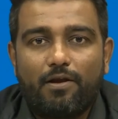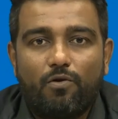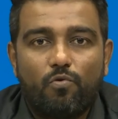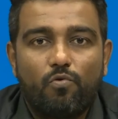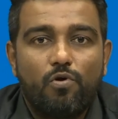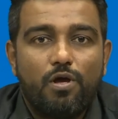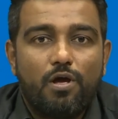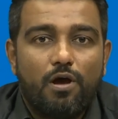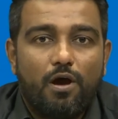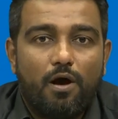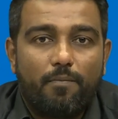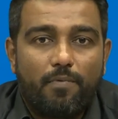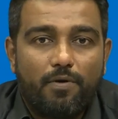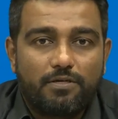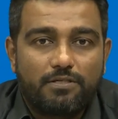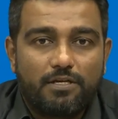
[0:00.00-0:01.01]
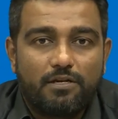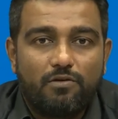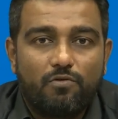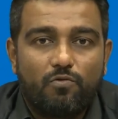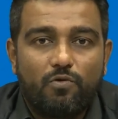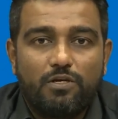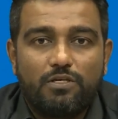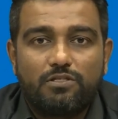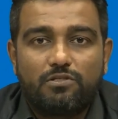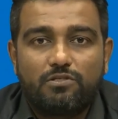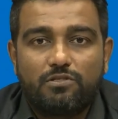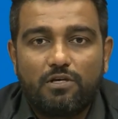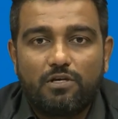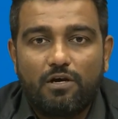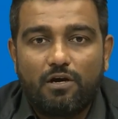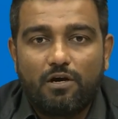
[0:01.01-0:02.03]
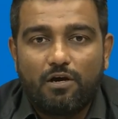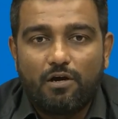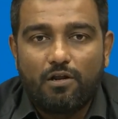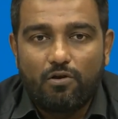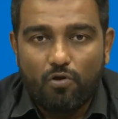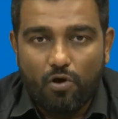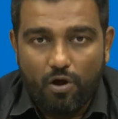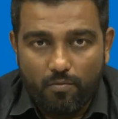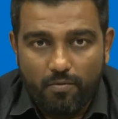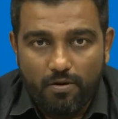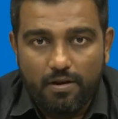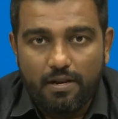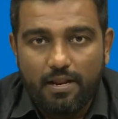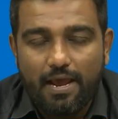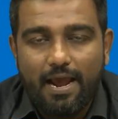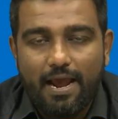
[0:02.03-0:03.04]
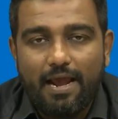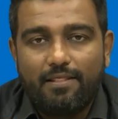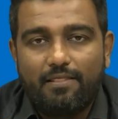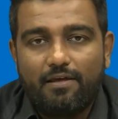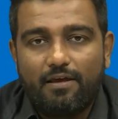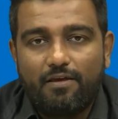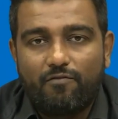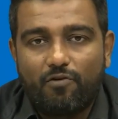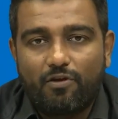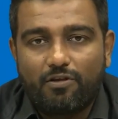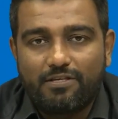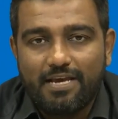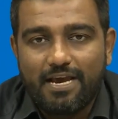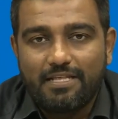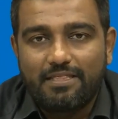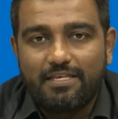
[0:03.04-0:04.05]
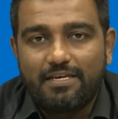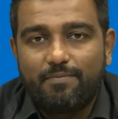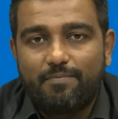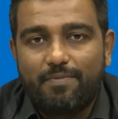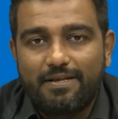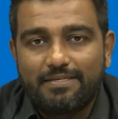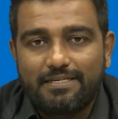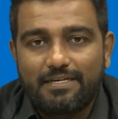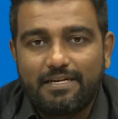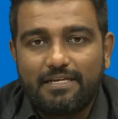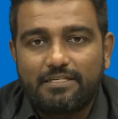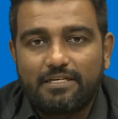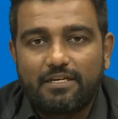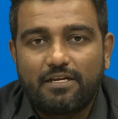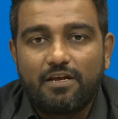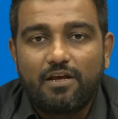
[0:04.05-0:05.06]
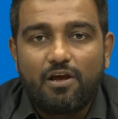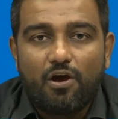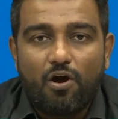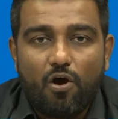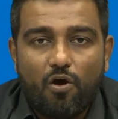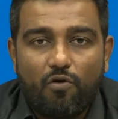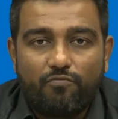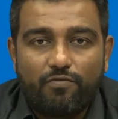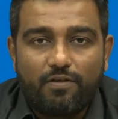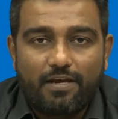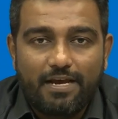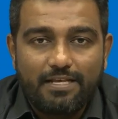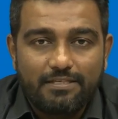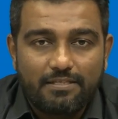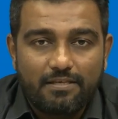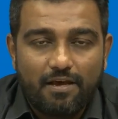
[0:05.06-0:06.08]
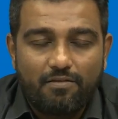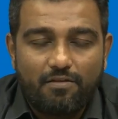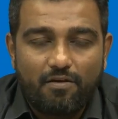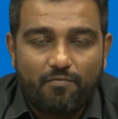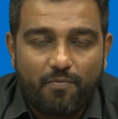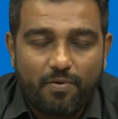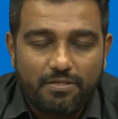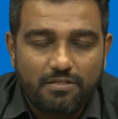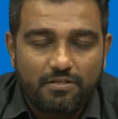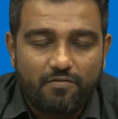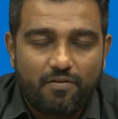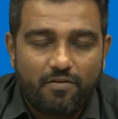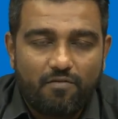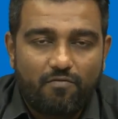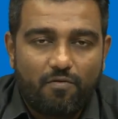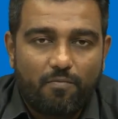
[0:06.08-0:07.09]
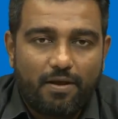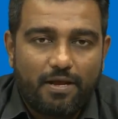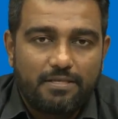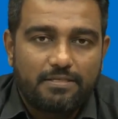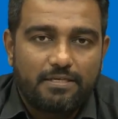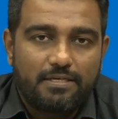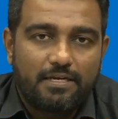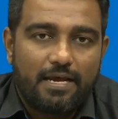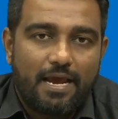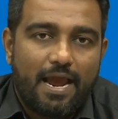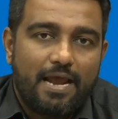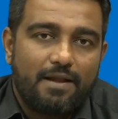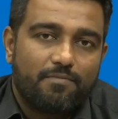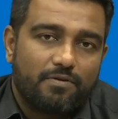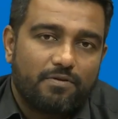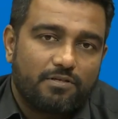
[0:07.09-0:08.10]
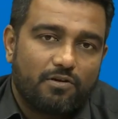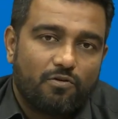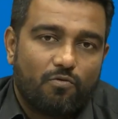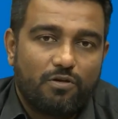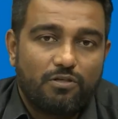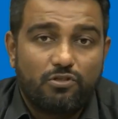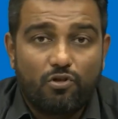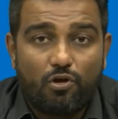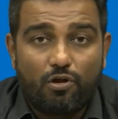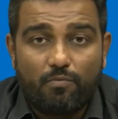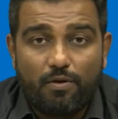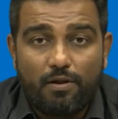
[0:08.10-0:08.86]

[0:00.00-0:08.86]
to a person who is normal. And if you check the breath signature of the person suffering from cancer and person who is normal.